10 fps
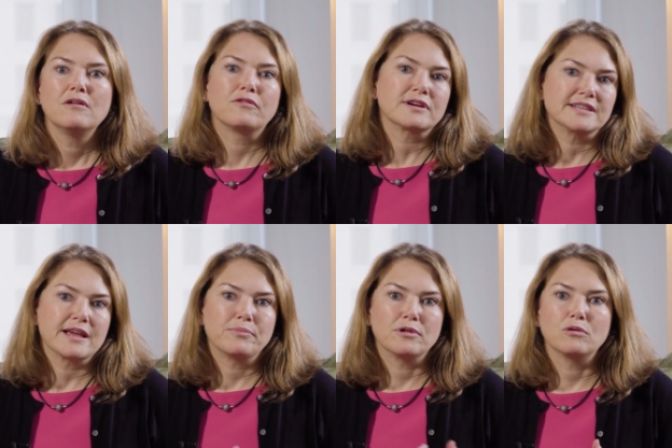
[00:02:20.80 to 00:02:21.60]
For
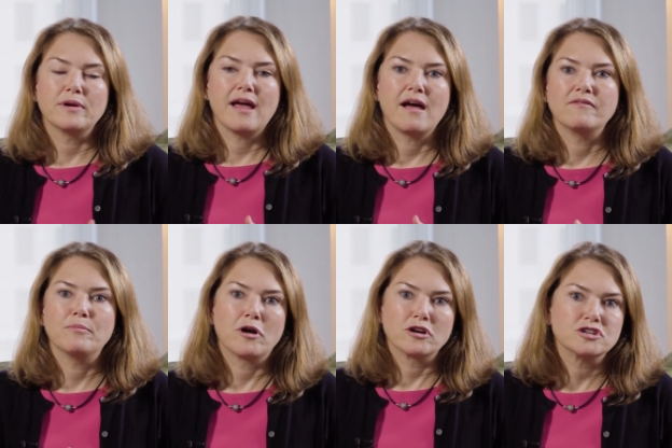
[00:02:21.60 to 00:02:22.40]
example, we have a
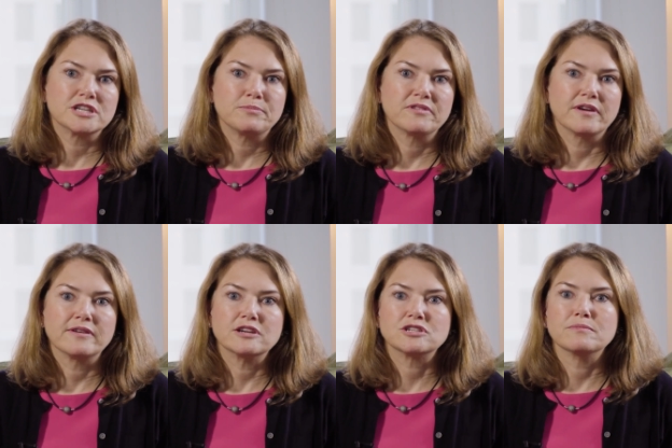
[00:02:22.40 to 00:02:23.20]
partnership with
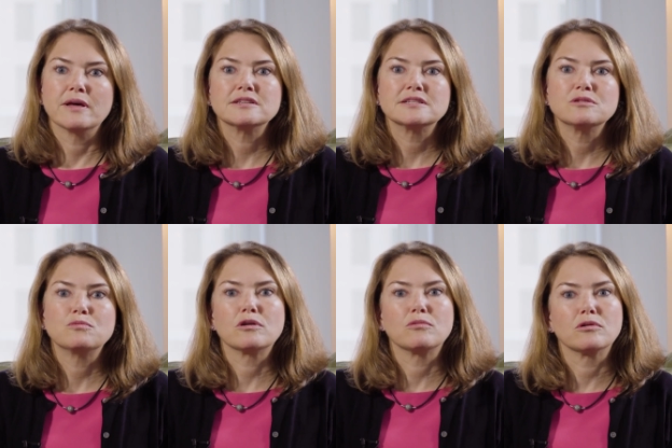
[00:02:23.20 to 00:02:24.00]
Foundation Medicine
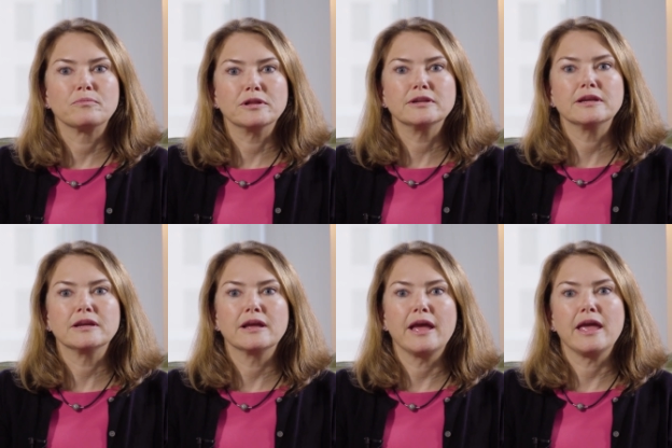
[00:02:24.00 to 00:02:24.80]
where we're
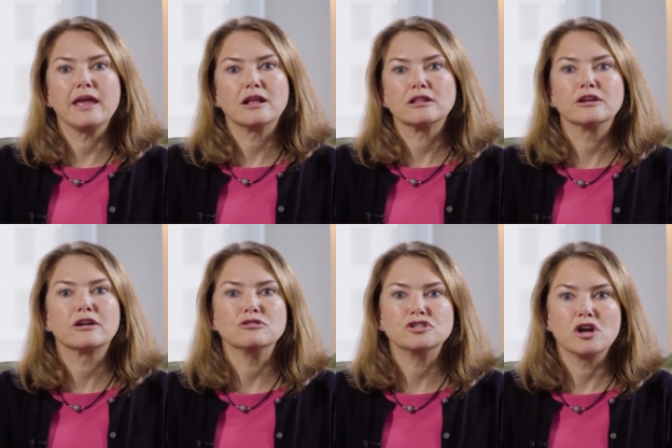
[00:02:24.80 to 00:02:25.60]
building a
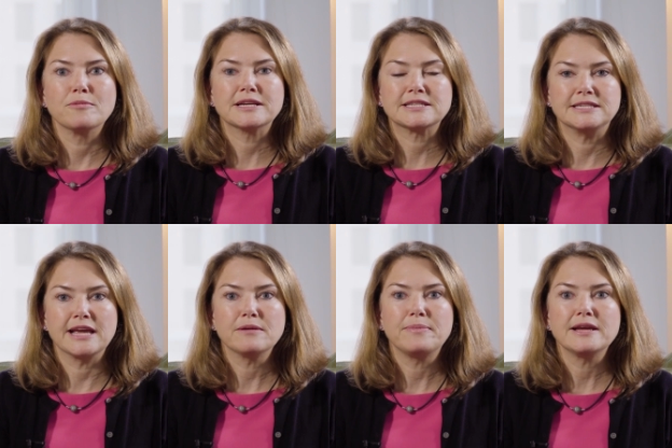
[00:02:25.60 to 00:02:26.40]
clinicogenomics
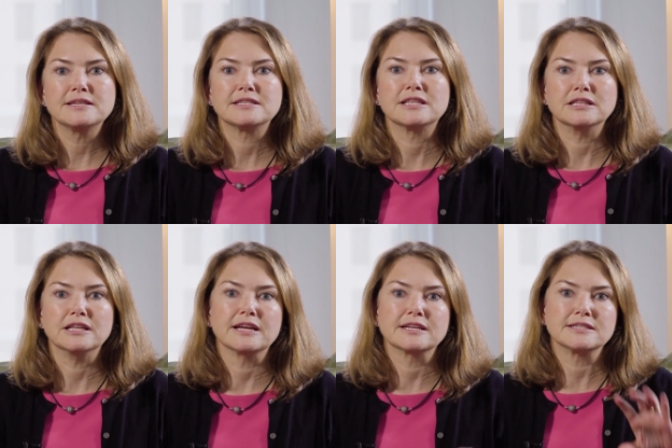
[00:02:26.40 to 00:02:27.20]
database that
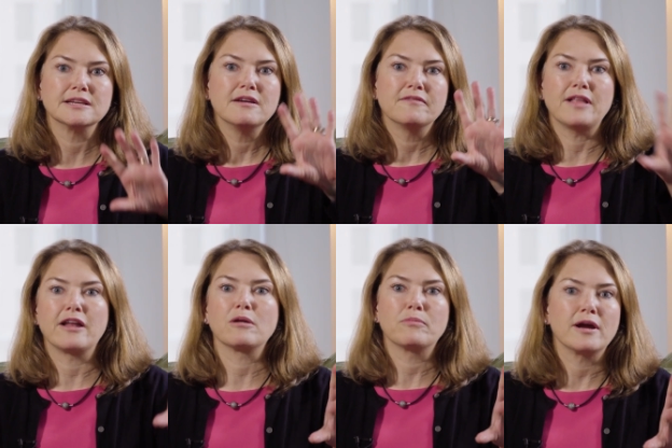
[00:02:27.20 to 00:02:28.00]
links
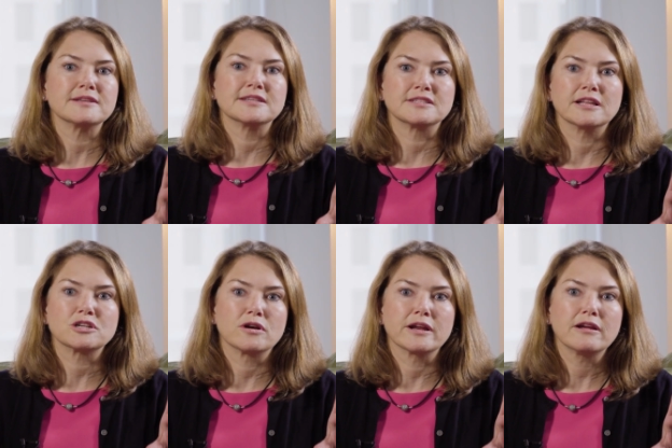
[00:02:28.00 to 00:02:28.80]
Flatiron processed
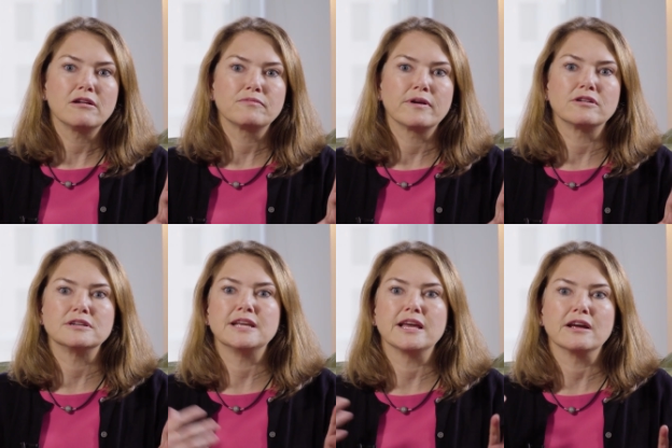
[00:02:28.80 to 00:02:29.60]
electronic health
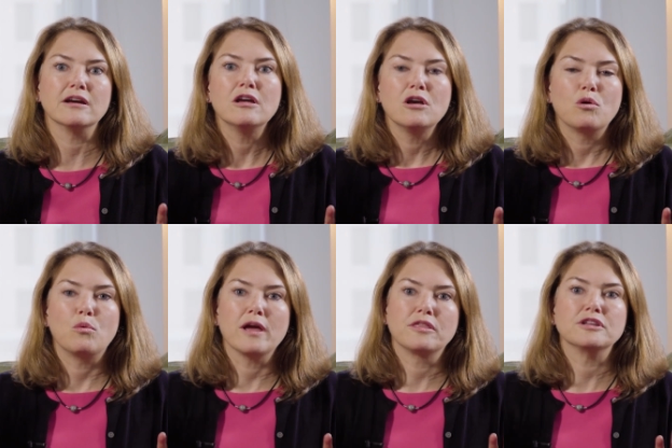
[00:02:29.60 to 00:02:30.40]
record data
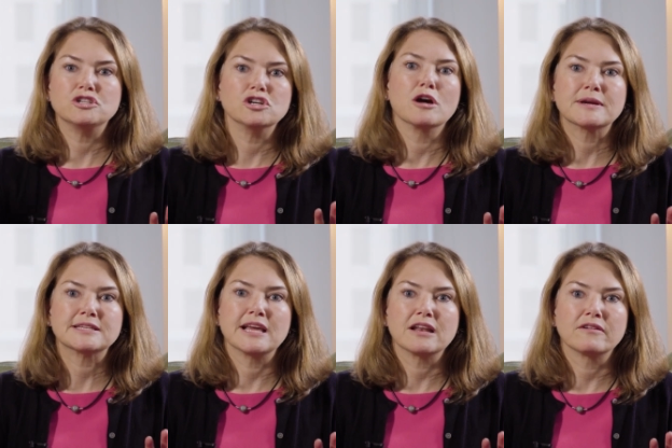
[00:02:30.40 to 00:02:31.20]
with the
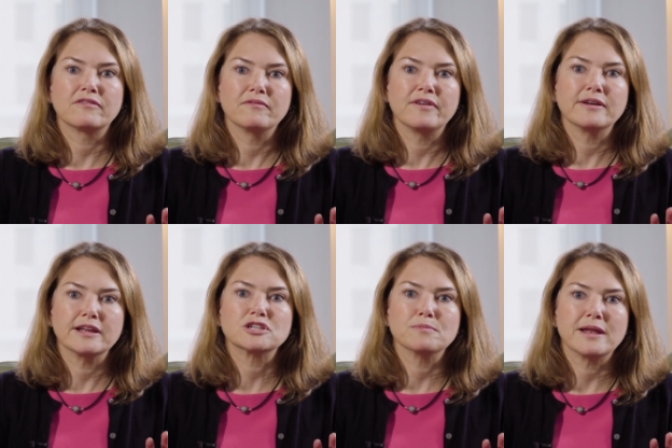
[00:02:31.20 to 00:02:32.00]
genomics data from
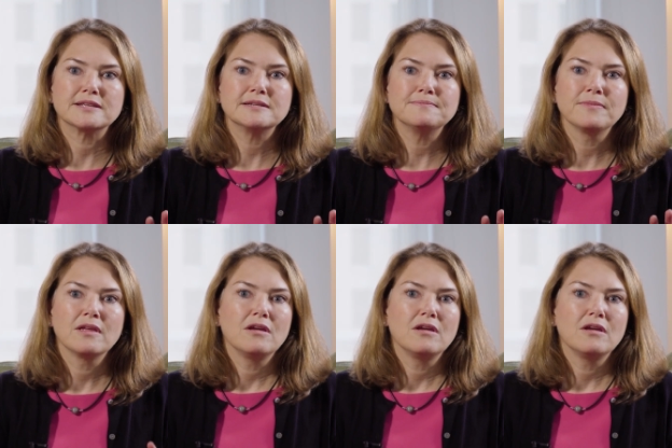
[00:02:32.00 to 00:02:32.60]
Foundation Medicine.